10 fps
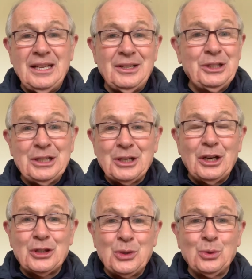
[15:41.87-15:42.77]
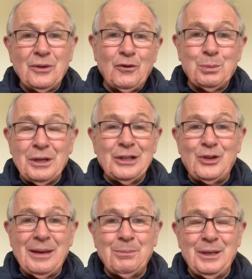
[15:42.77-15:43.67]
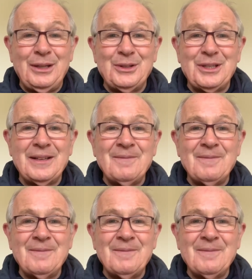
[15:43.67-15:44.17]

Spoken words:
like the Cork Junior Football Champions,